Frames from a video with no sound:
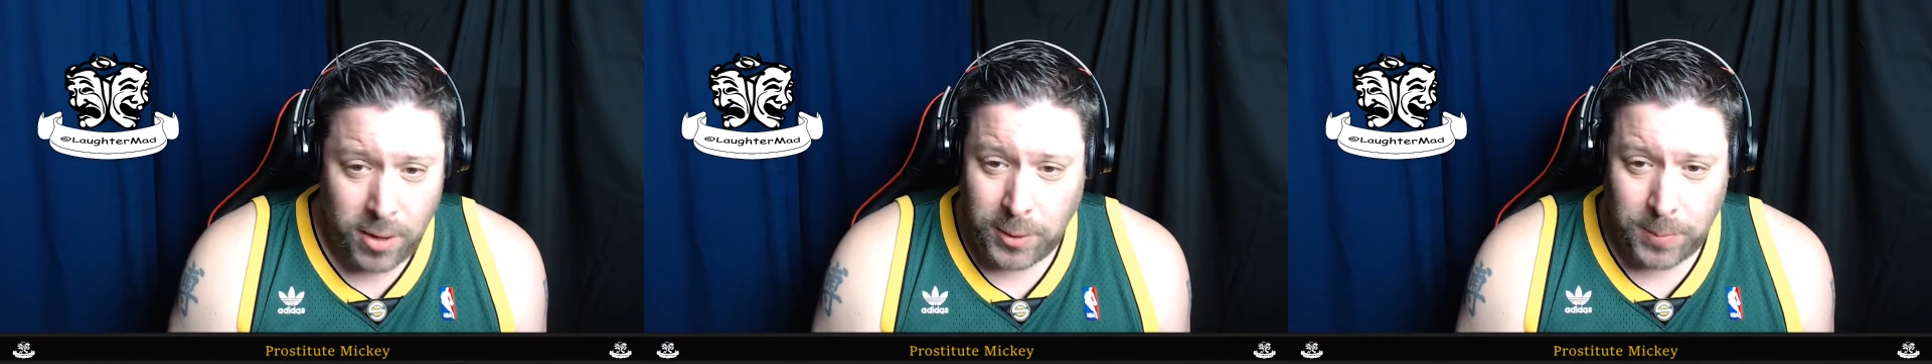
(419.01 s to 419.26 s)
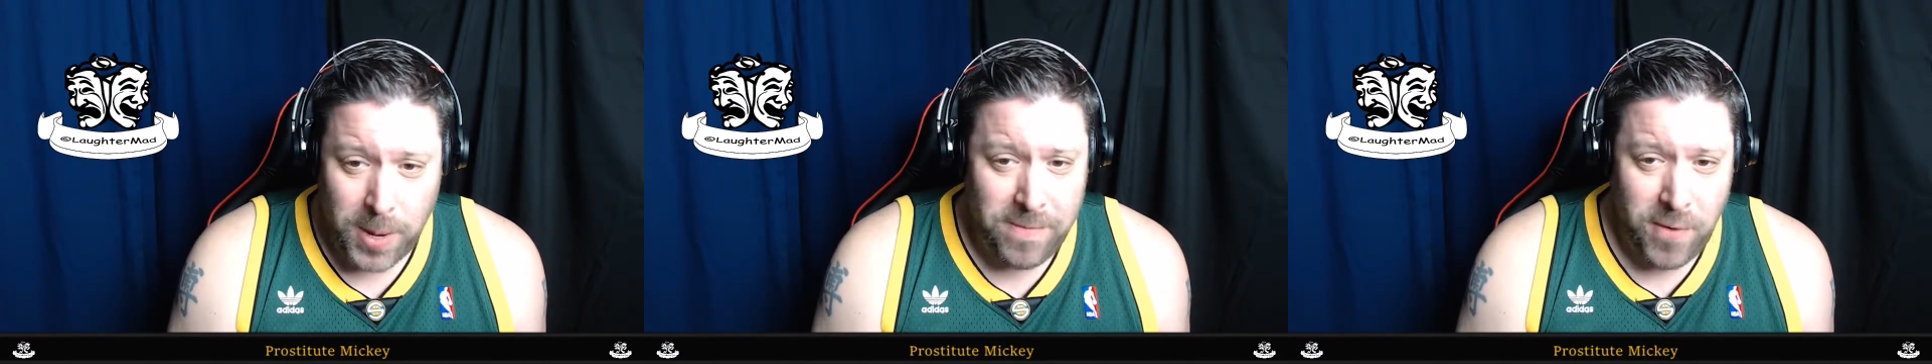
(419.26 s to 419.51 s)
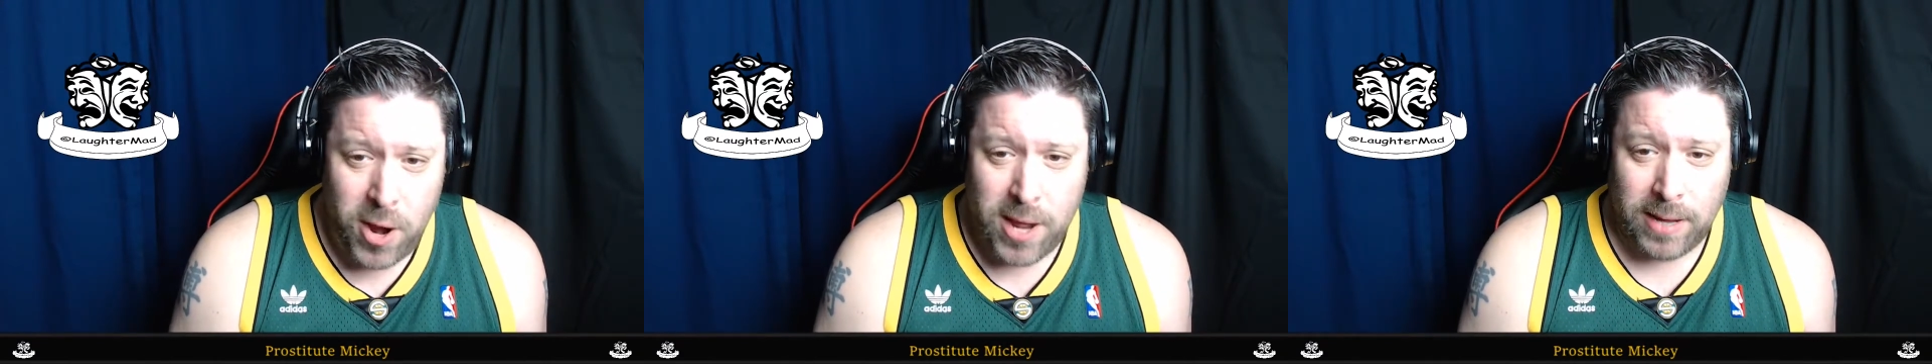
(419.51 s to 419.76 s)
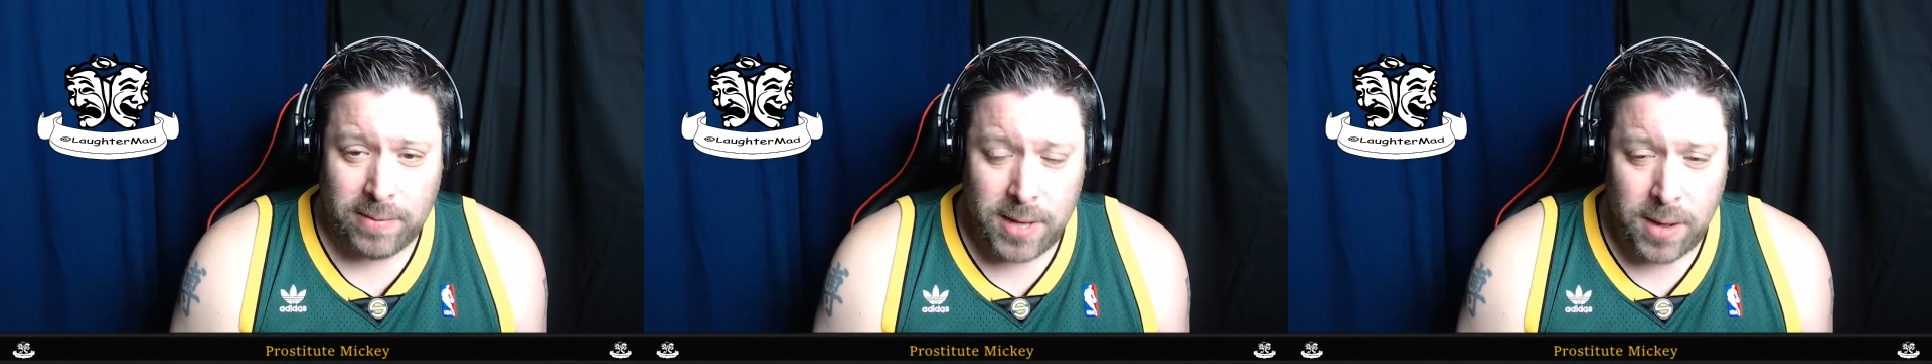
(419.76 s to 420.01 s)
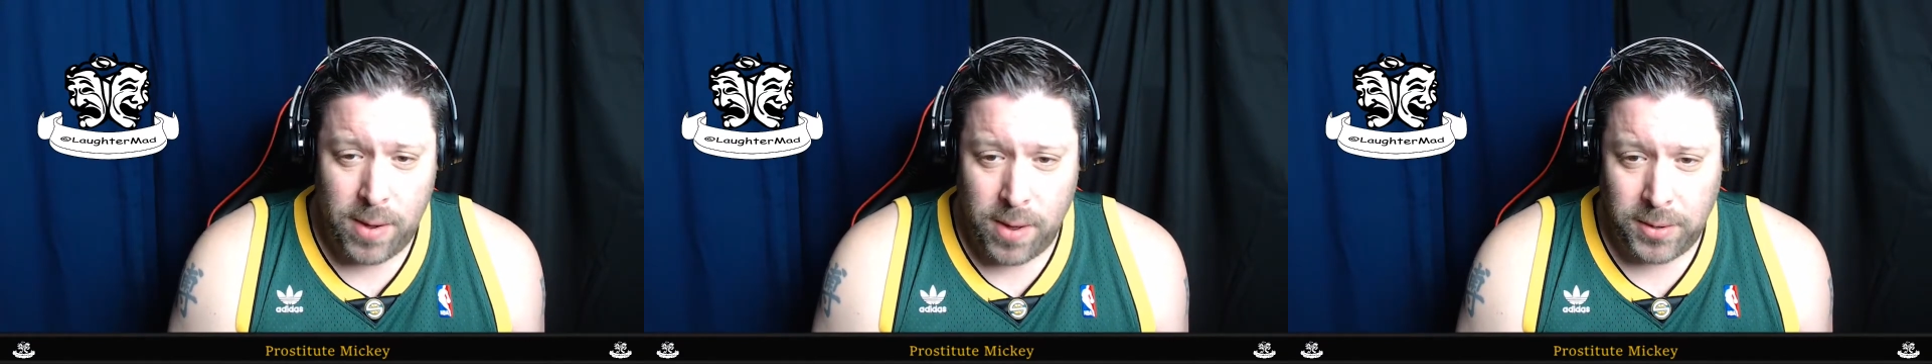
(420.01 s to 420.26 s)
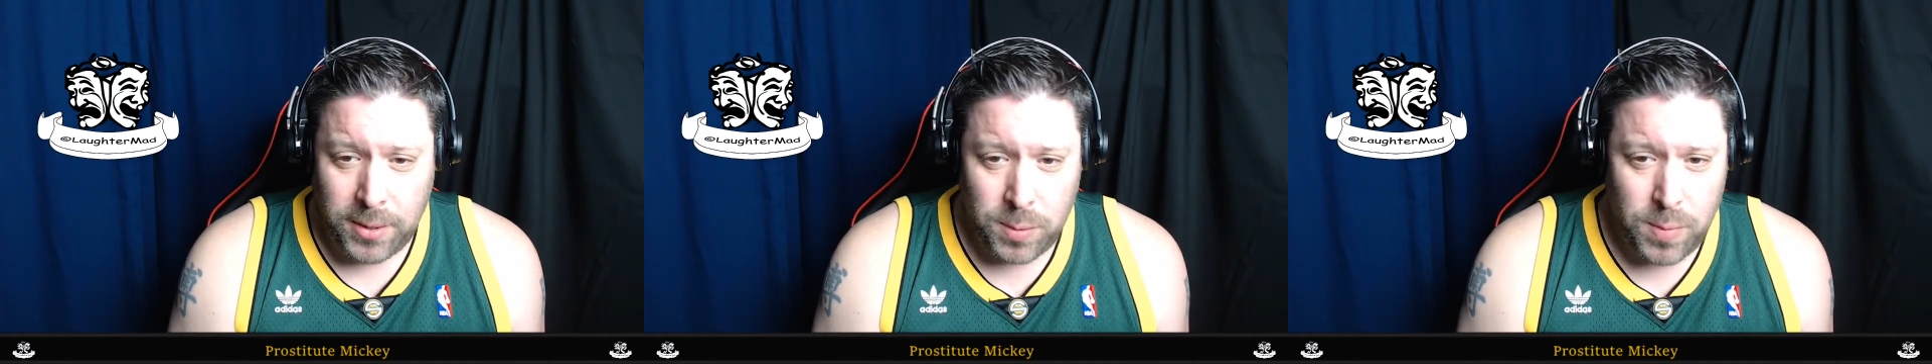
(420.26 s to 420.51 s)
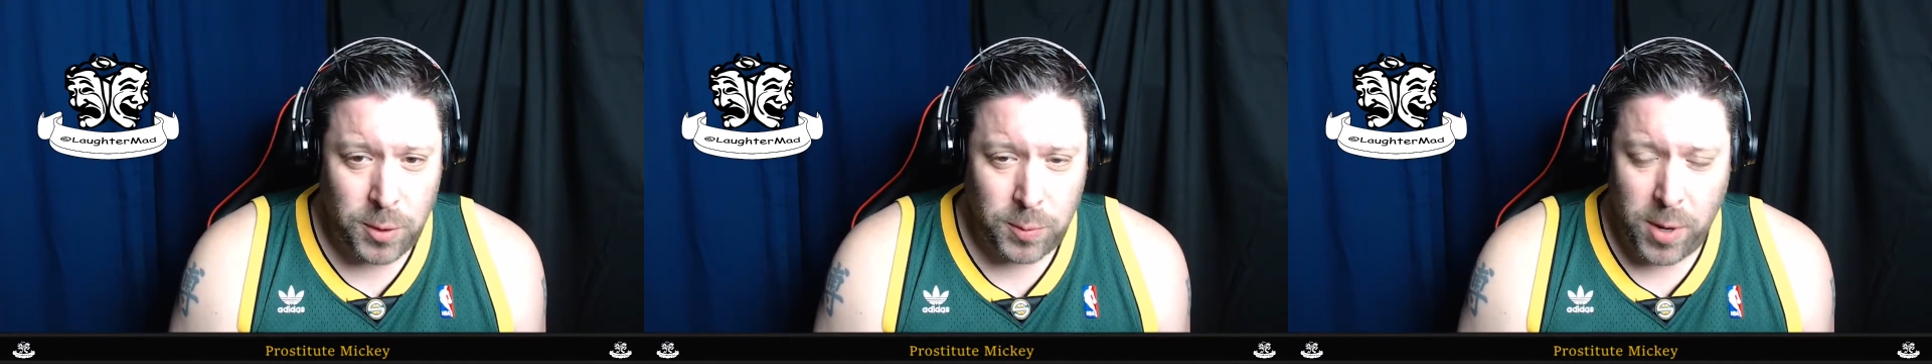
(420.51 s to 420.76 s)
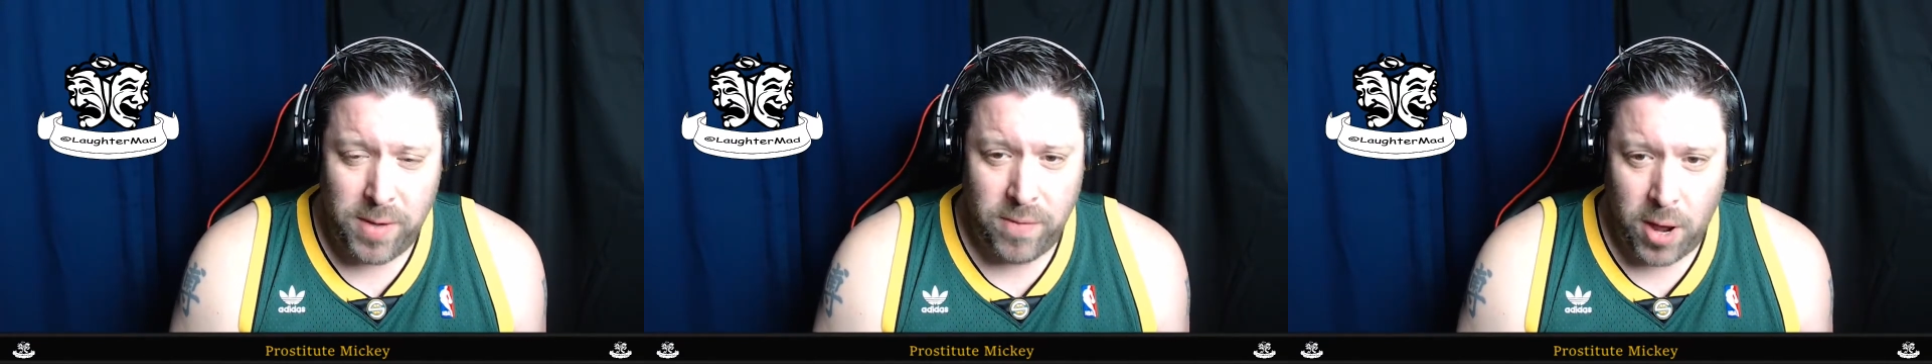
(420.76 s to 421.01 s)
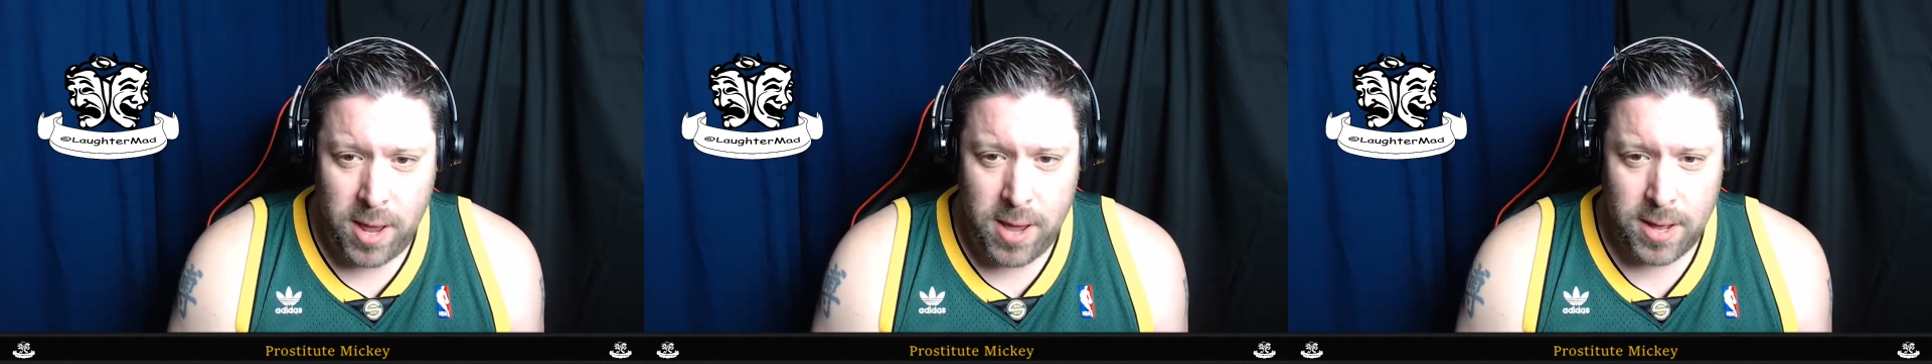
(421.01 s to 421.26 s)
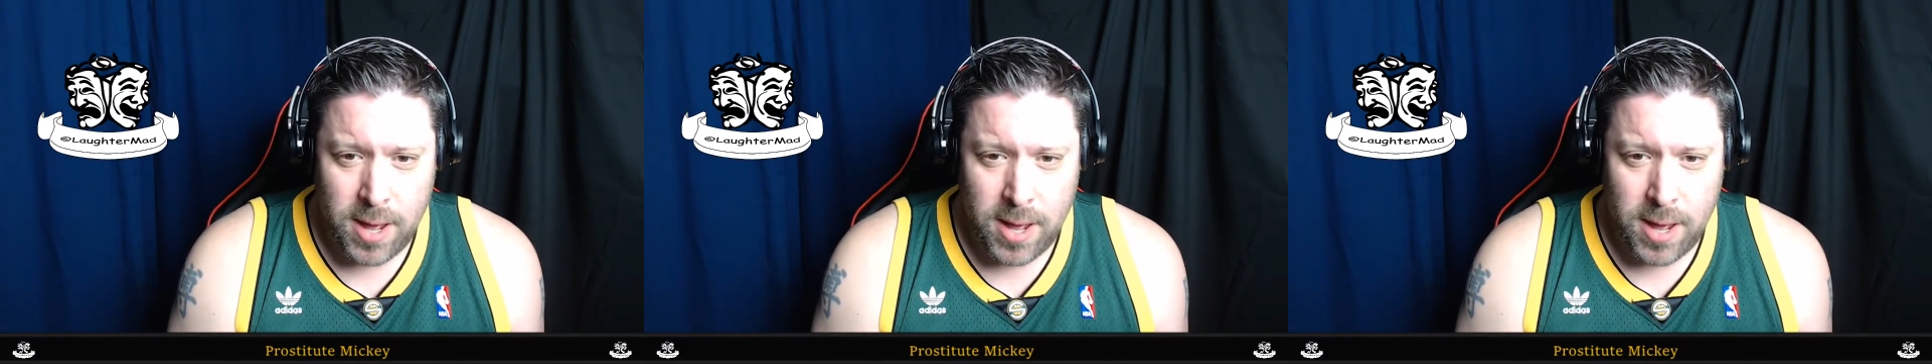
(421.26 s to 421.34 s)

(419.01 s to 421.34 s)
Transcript: was pretty funny. It was pretty funny.